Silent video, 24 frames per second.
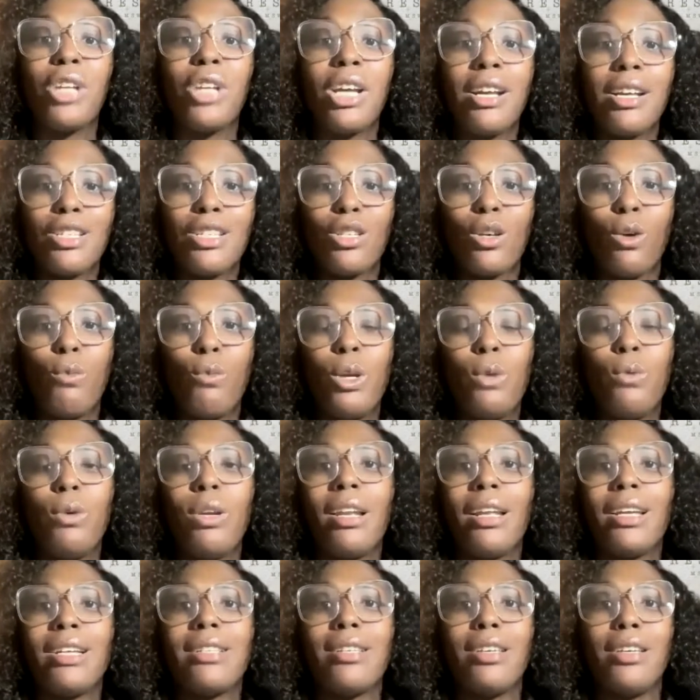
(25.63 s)
So we would
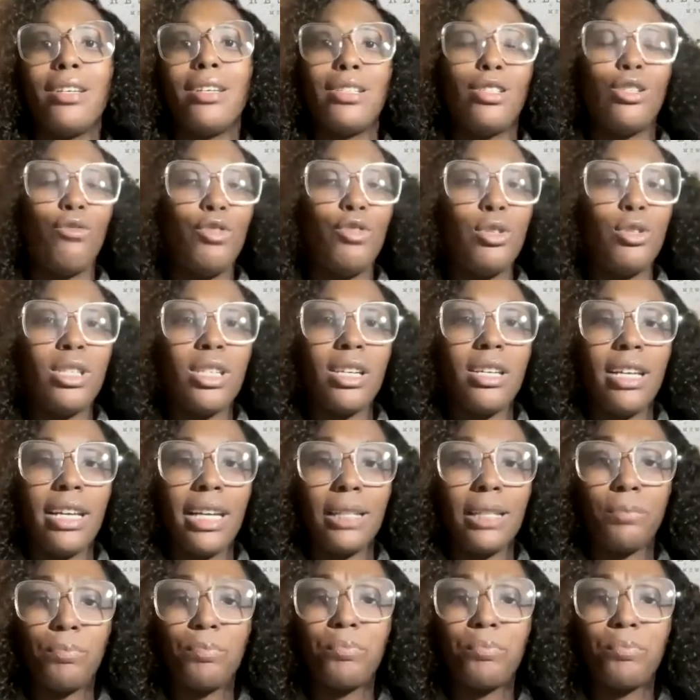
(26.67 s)
like to interview today